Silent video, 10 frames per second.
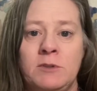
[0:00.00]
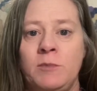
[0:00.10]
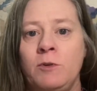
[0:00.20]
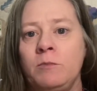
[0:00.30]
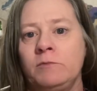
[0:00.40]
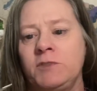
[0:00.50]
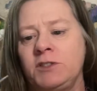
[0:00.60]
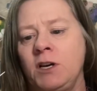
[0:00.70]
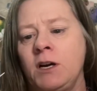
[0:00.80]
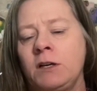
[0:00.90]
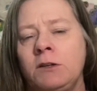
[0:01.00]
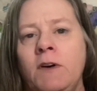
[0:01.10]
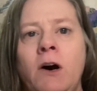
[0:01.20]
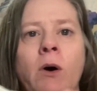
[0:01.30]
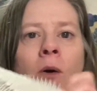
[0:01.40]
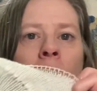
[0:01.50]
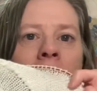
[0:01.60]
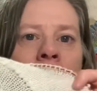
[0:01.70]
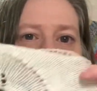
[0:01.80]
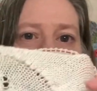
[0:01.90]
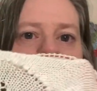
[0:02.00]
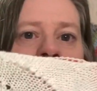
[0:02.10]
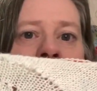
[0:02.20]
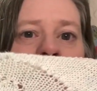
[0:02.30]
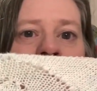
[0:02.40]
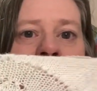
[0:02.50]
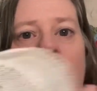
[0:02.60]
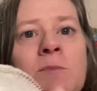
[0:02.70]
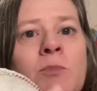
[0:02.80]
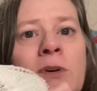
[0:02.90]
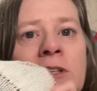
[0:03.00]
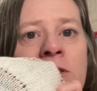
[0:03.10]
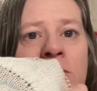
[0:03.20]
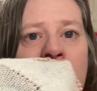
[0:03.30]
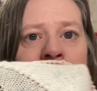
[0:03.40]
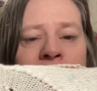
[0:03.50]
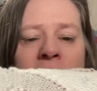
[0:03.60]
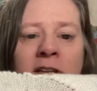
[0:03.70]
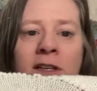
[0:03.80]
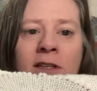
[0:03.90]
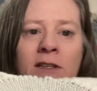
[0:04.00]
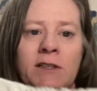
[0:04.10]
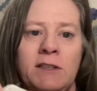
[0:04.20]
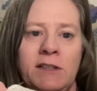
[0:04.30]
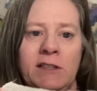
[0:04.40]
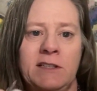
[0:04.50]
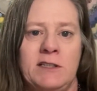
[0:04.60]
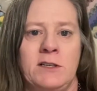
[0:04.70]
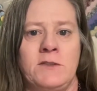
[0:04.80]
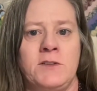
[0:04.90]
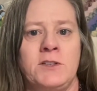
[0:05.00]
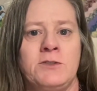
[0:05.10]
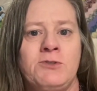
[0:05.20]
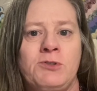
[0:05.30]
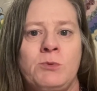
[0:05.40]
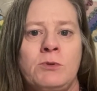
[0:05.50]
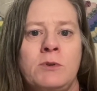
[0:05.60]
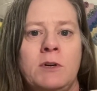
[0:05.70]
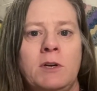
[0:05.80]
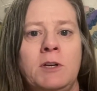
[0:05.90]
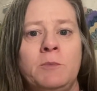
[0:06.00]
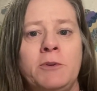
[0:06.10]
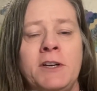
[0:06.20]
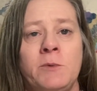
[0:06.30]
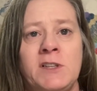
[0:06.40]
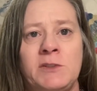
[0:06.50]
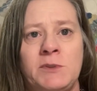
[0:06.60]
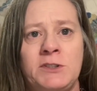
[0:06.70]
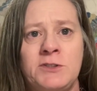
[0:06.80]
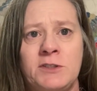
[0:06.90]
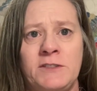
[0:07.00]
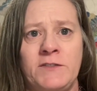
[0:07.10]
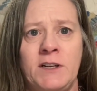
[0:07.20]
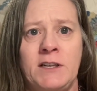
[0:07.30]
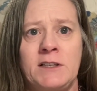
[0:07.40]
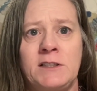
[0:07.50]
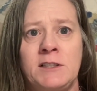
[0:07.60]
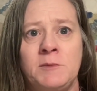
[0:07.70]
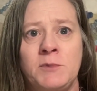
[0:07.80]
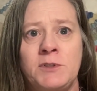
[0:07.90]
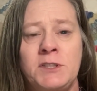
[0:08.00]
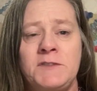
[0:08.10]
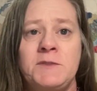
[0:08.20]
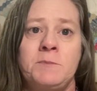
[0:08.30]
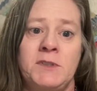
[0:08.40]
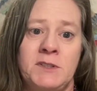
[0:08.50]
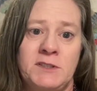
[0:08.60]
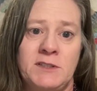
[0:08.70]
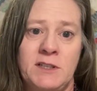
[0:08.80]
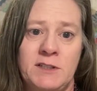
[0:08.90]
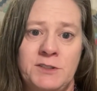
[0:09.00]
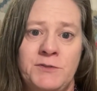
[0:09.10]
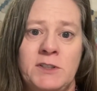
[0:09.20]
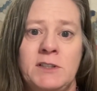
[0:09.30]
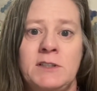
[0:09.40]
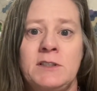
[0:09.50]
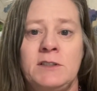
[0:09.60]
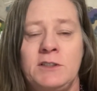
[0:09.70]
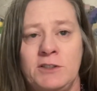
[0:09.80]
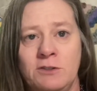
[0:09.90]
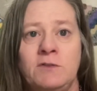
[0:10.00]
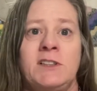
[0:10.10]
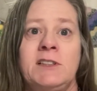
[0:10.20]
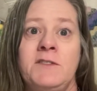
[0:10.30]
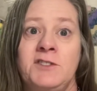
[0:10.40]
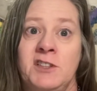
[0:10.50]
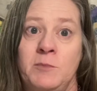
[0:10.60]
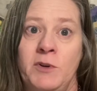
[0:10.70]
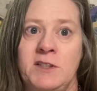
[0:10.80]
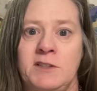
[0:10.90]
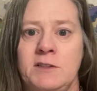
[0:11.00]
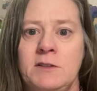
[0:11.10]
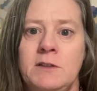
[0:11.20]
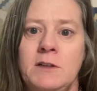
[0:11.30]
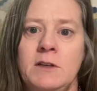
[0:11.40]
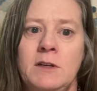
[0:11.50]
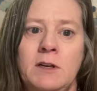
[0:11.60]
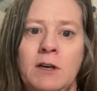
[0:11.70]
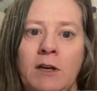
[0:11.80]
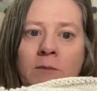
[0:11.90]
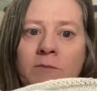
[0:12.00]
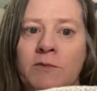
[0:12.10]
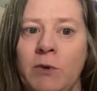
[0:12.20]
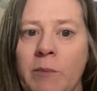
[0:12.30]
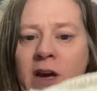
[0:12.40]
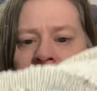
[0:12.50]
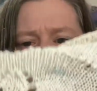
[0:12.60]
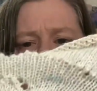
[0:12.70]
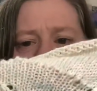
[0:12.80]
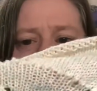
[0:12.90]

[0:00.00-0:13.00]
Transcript: about the saga of how I wanted a six-pointed snowflake instead of the usual eight-pointed ones we usually find in knitted motifs, because scientifically snowflakes have six points. Um, so I managed to